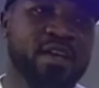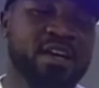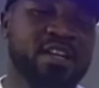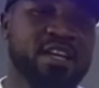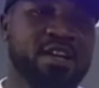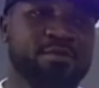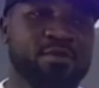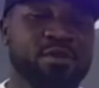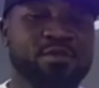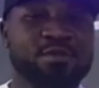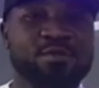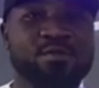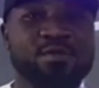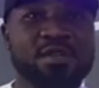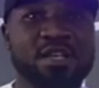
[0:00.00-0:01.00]
And then we
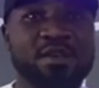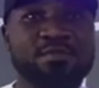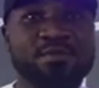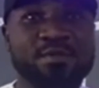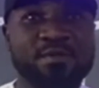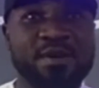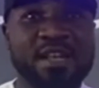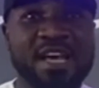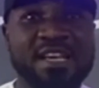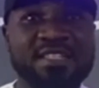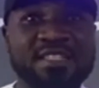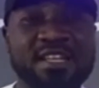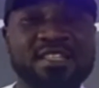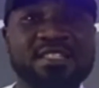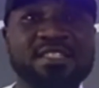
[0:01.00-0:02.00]
also came to
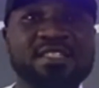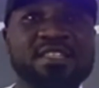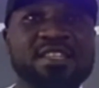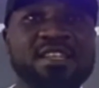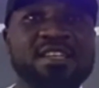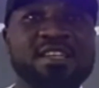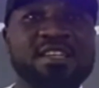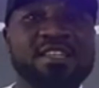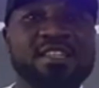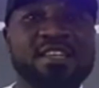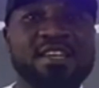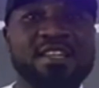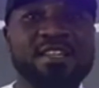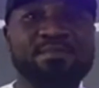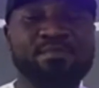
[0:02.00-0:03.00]
realize that
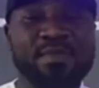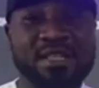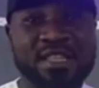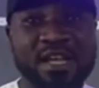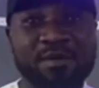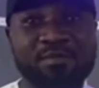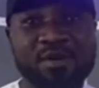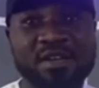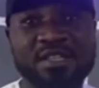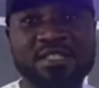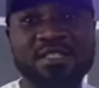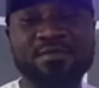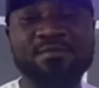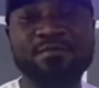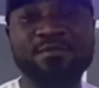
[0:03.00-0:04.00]
the
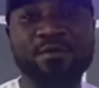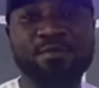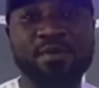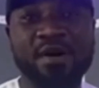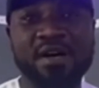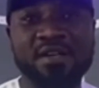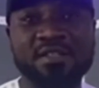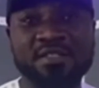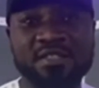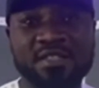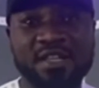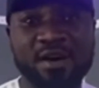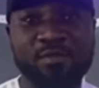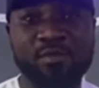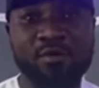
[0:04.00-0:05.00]
metabolism for
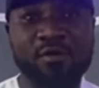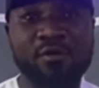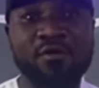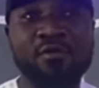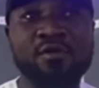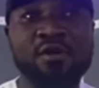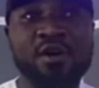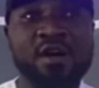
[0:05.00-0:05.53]
paracetamol